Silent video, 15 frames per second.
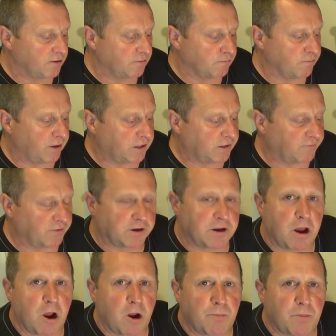rigs for
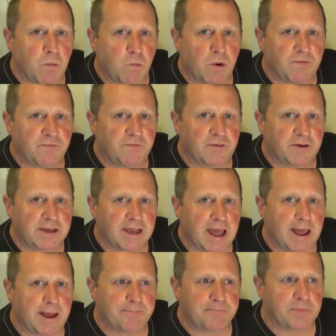carp and 1 for
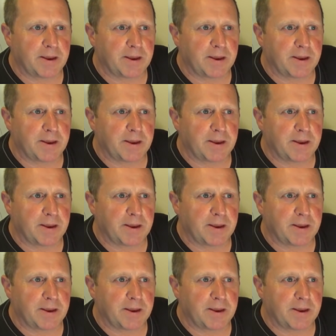cat.